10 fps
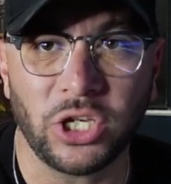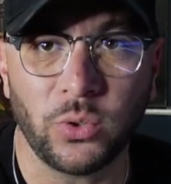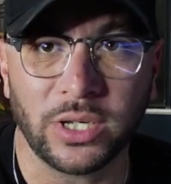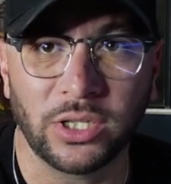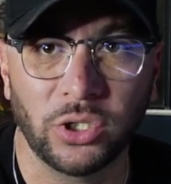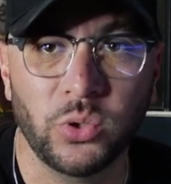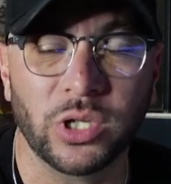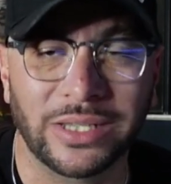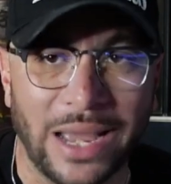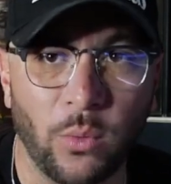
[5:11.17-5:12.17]
you can lose
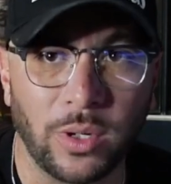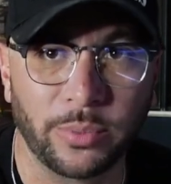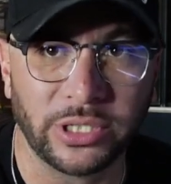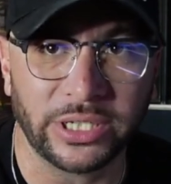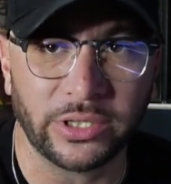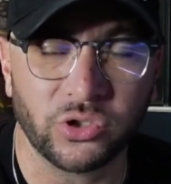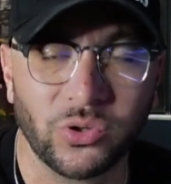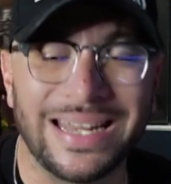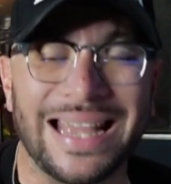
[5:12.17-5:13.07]
on that one particular trade?